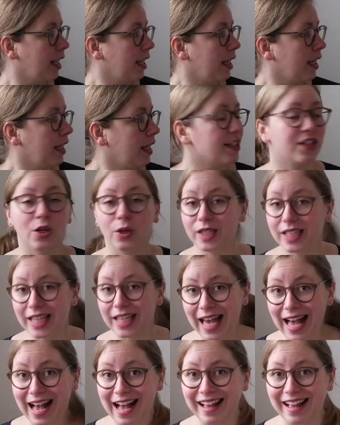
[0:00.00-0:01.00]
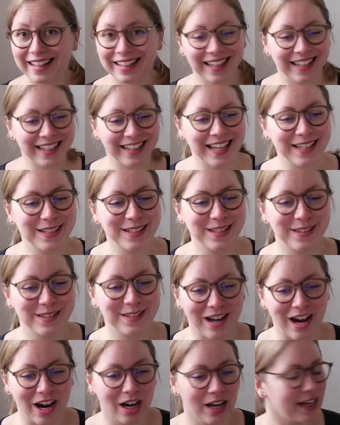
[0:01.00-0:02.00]
So yeah, let's
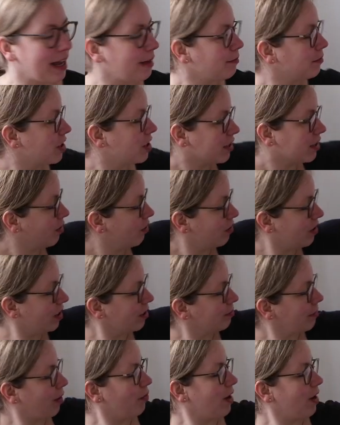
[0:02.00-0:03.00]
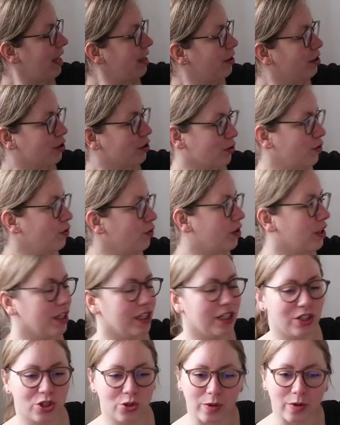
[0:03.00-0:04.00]
start. I'm just going to work my way through
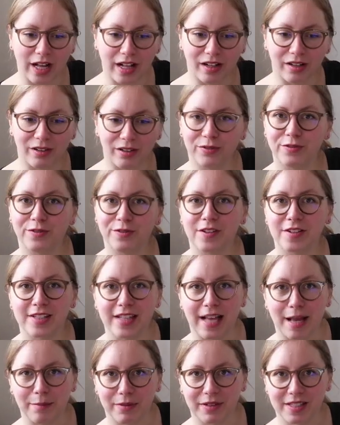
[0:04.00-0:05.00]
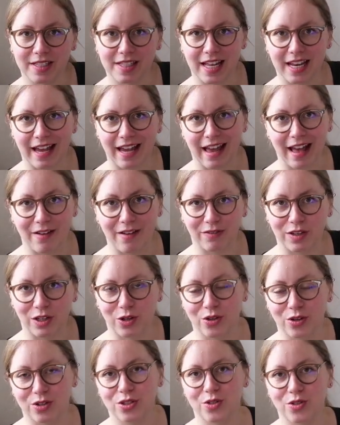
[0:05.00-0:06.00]
the 12 samples that I have
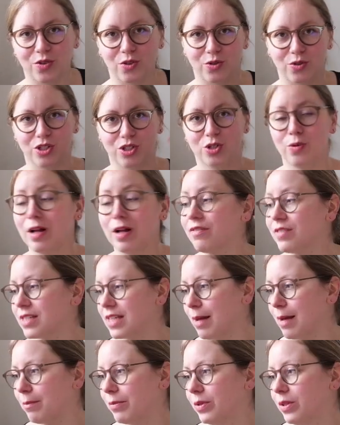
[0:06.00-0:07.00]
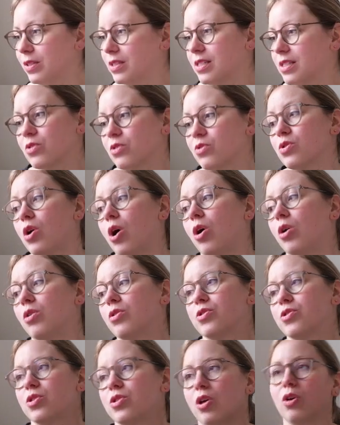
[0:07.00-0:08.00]
here. So there's 12 samples. There's
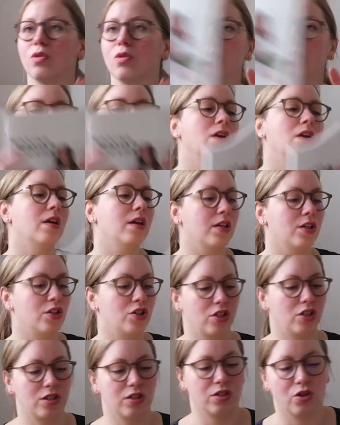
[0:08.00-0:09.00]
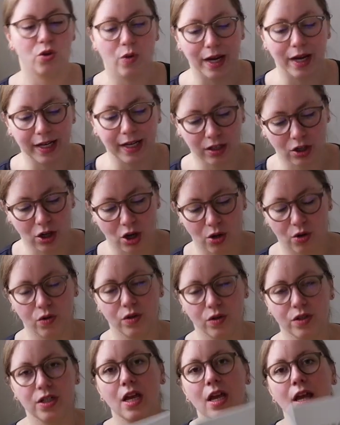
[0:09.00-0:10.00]
also, just quick
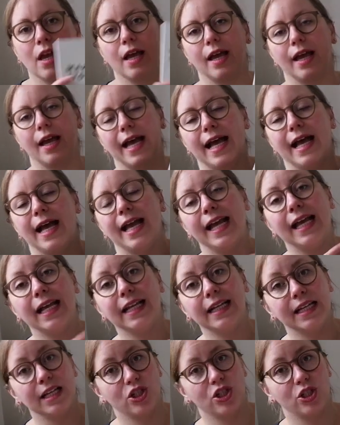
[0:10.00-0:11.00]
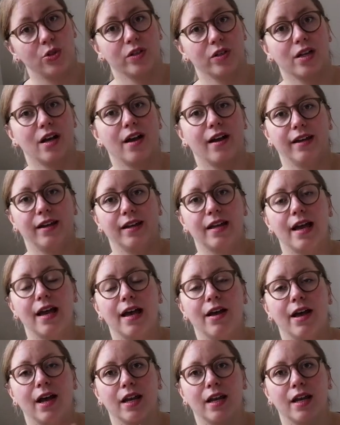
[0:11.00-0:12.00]
note, in issue 9,
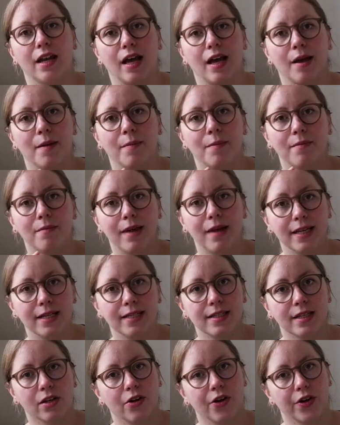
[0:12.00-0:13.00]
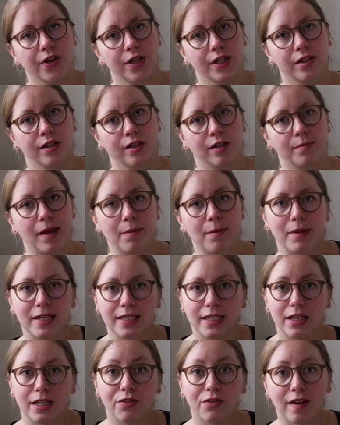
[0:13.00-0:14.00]
an amazing article by my
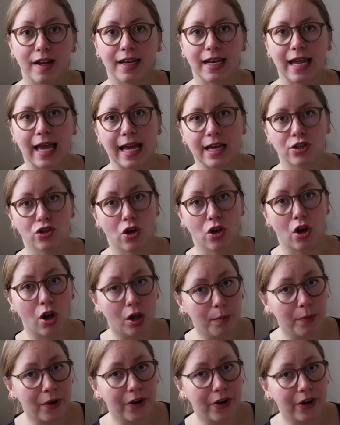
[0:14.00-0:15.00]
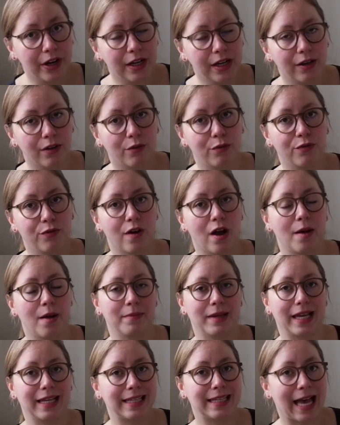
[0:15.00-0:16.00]
dear friend Ash Alberg
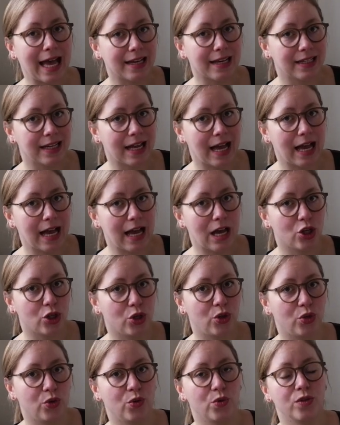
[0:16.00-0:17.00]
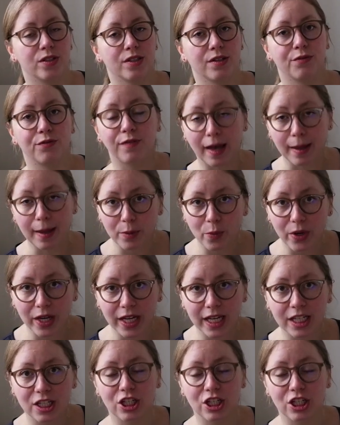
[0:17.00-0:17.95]
from Canada, who is a fiber witch